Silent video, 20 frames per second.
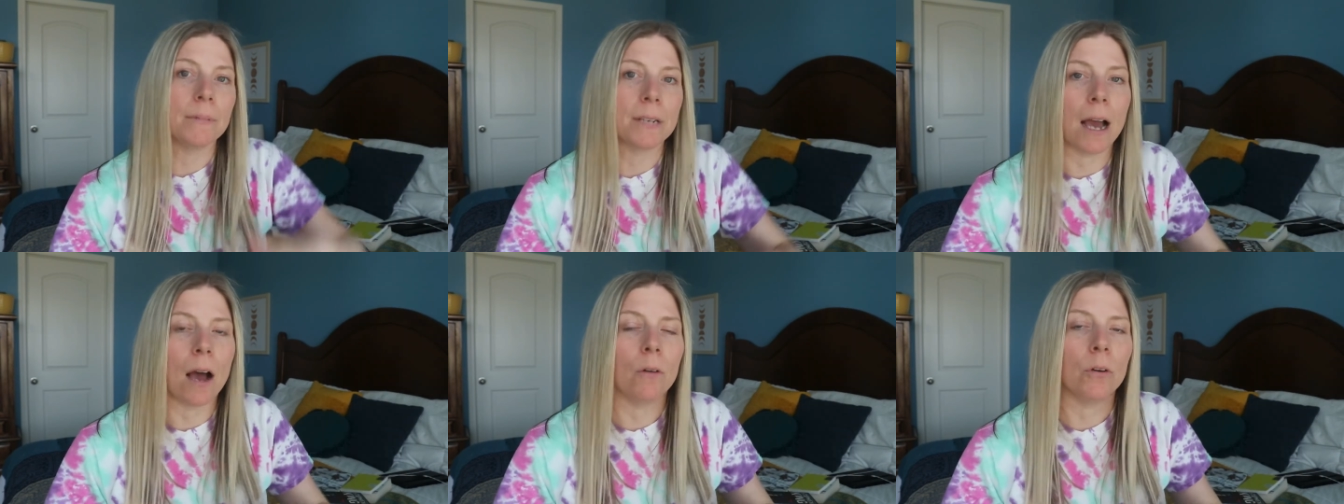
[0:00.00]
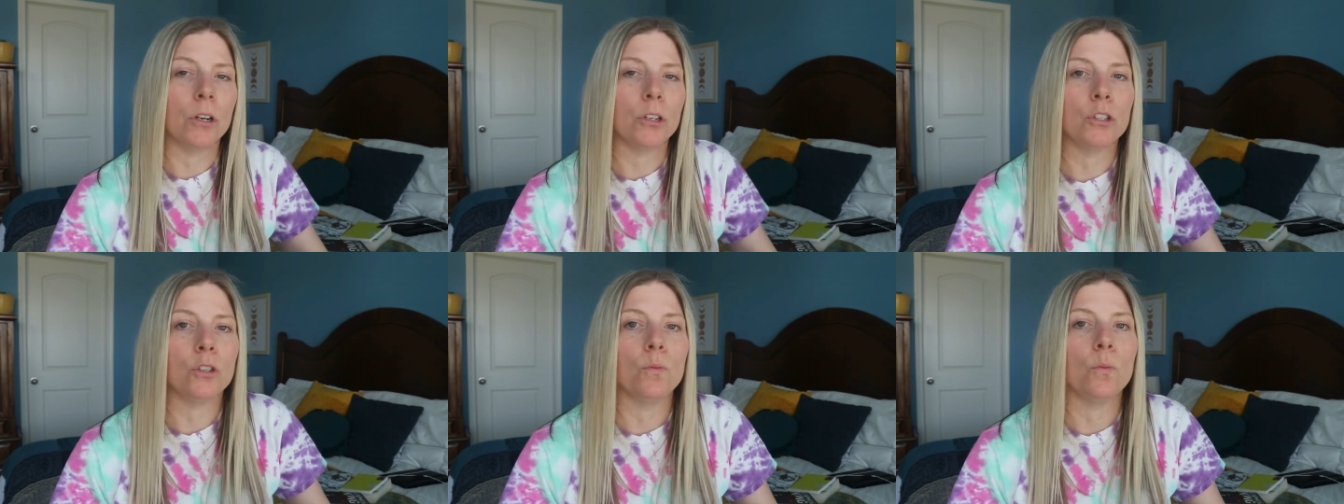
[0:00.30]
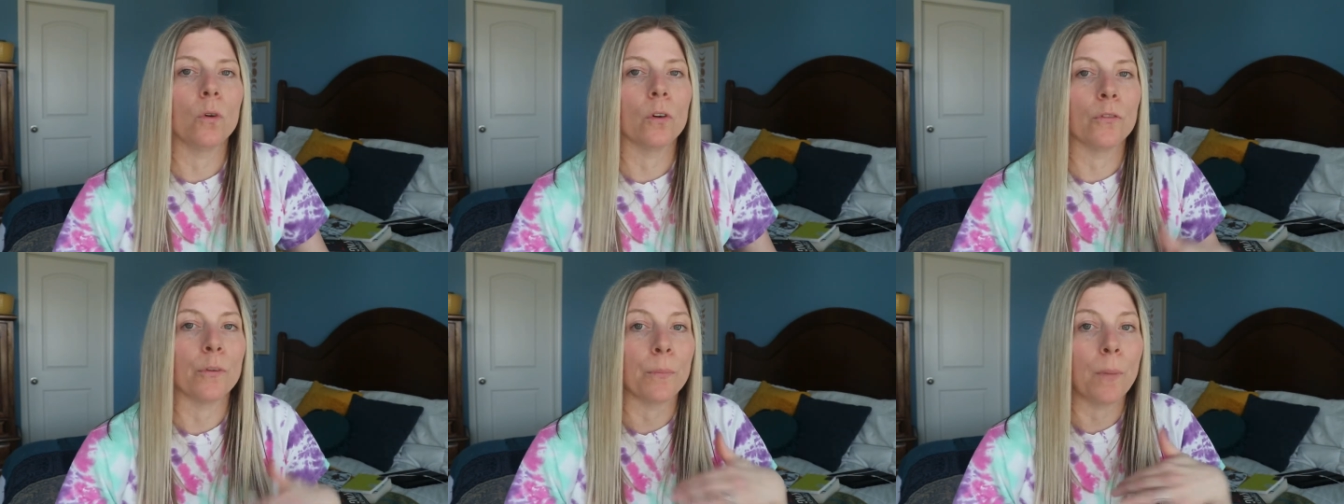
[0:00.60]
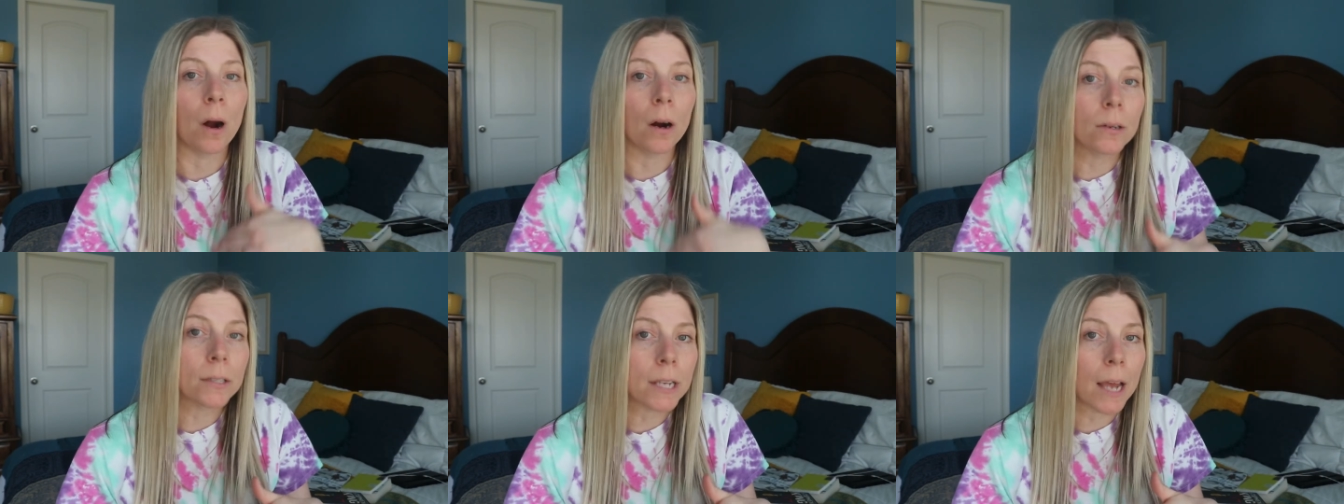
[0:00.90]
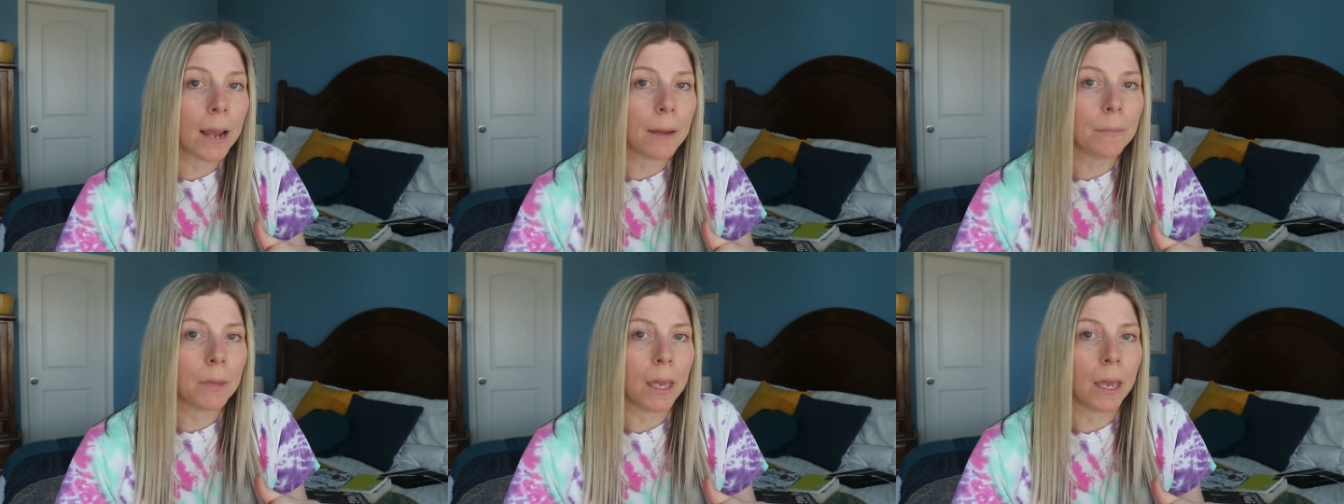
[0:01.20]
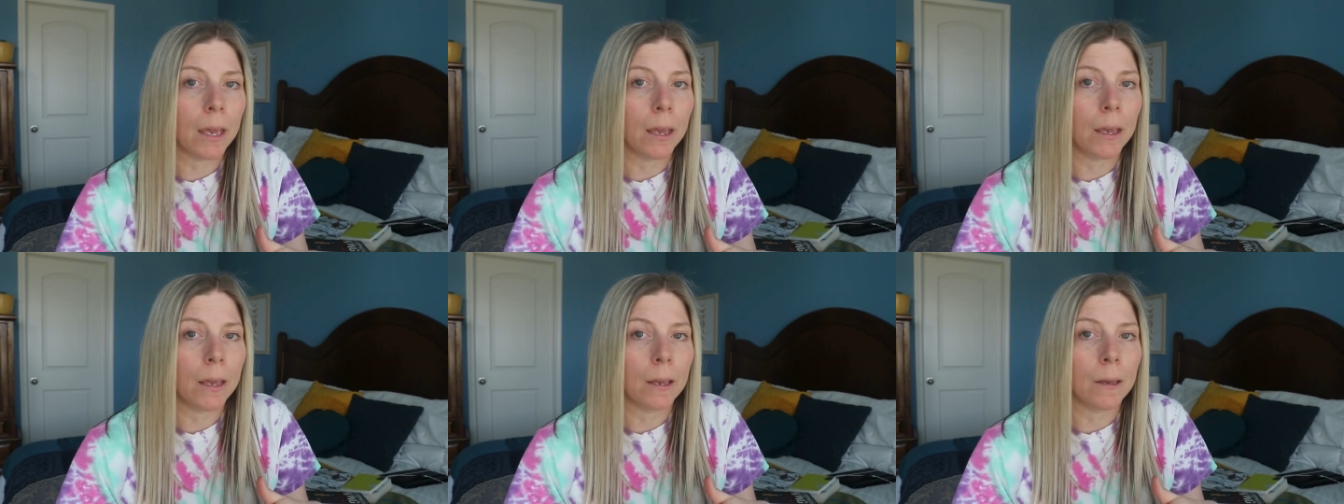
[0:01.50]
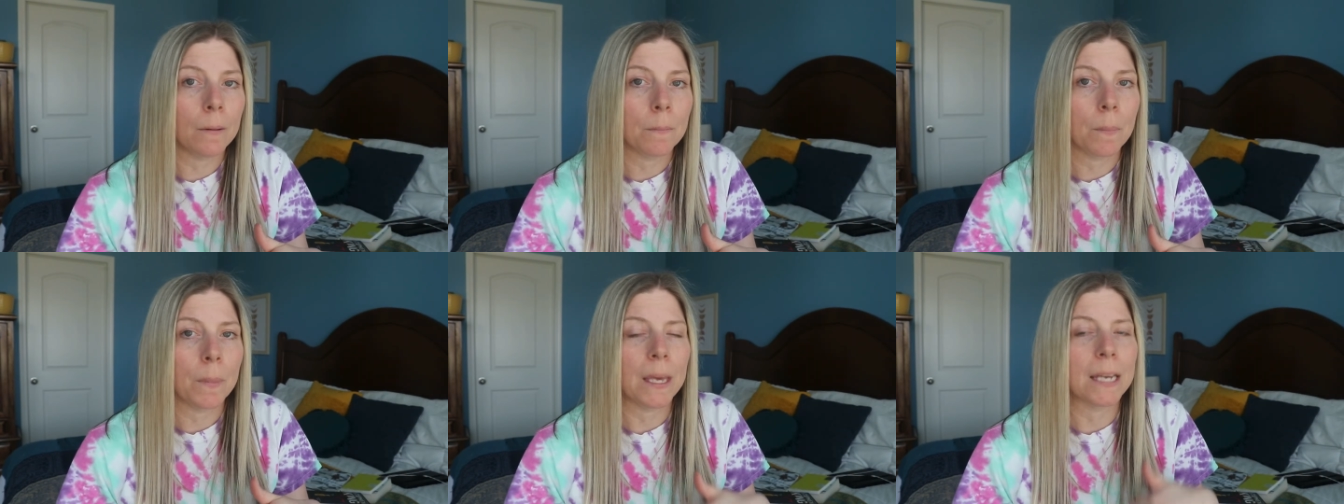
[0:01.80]
down and do more of a part-time
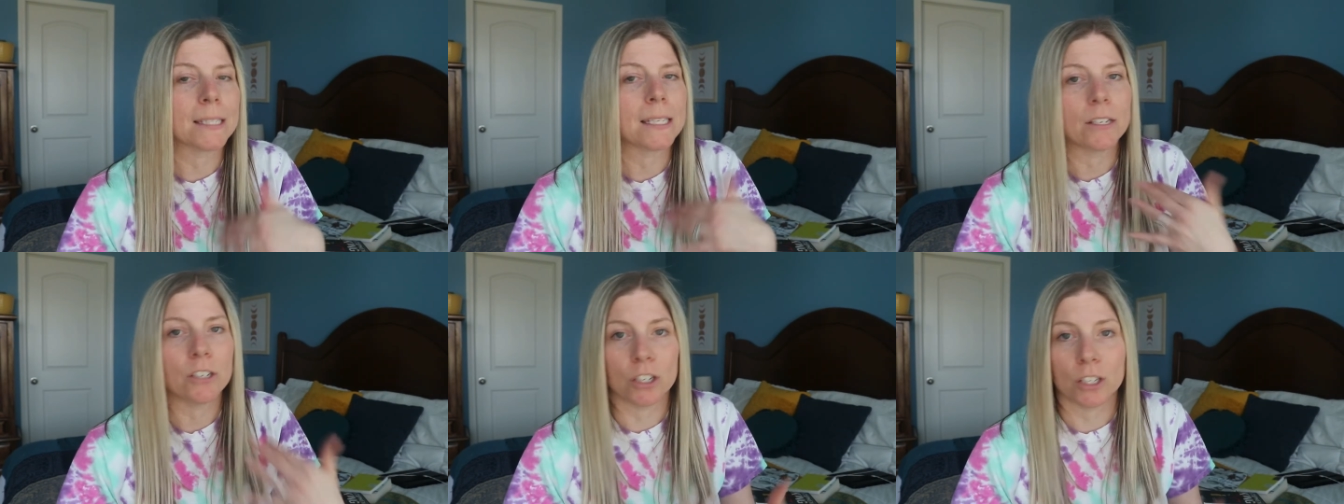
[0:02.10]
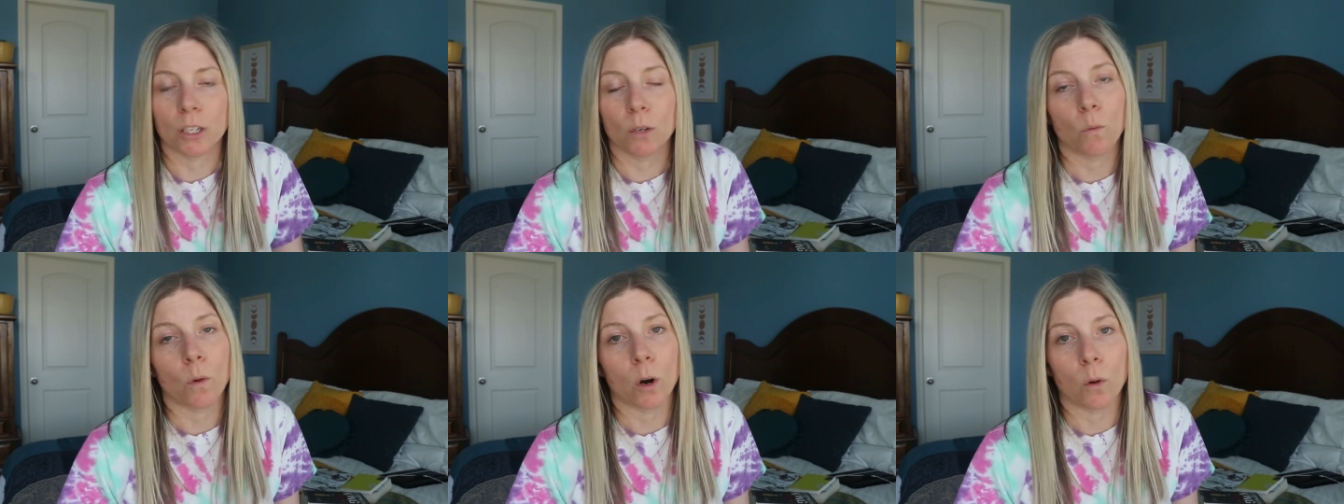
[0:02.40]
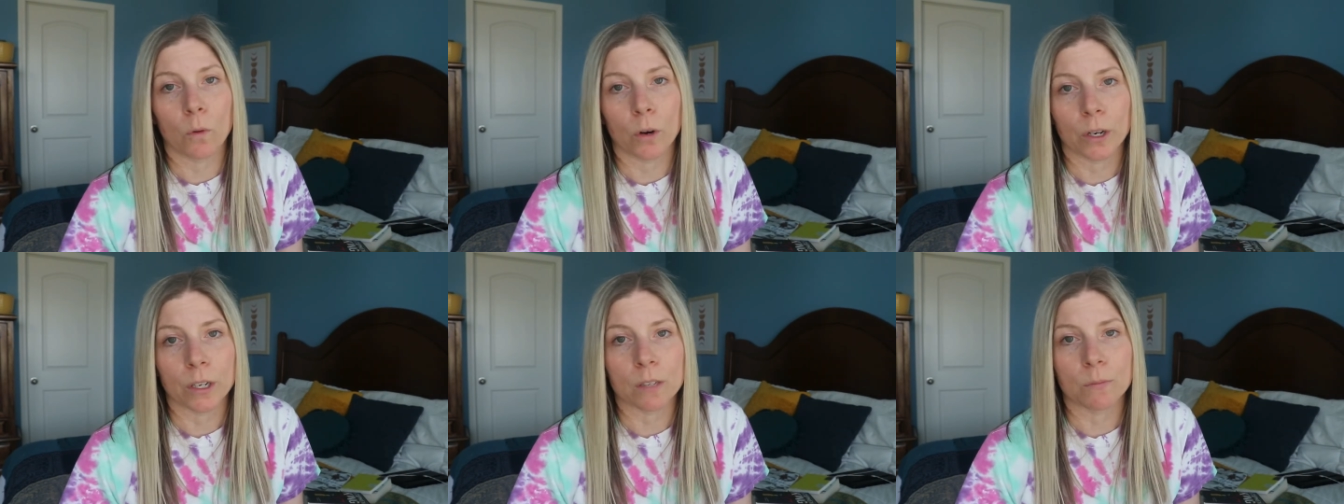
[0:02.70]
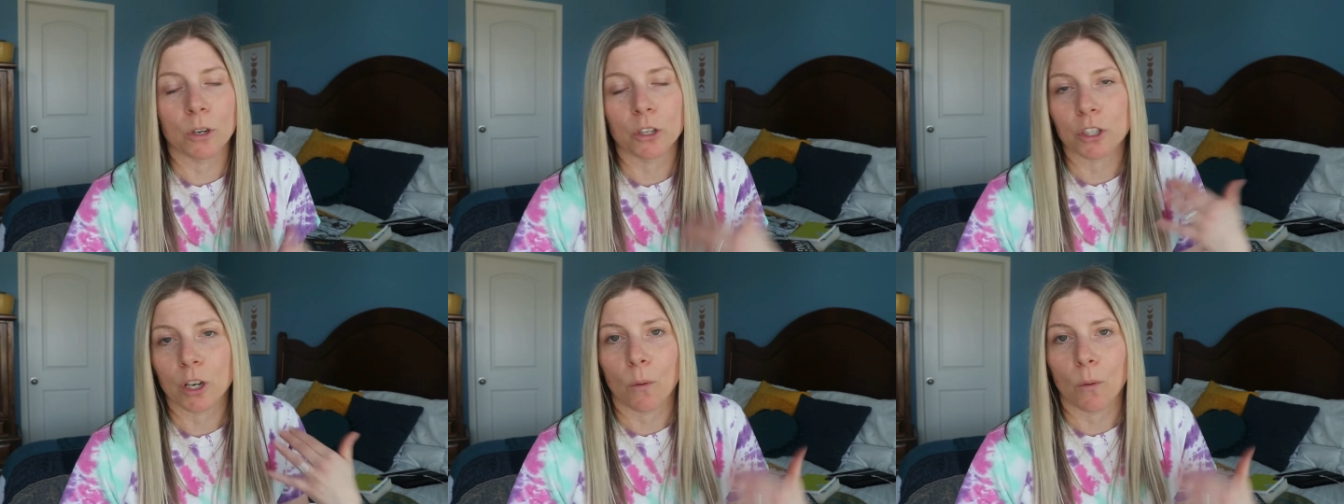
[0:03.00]
gig because I just didn't want to work as much.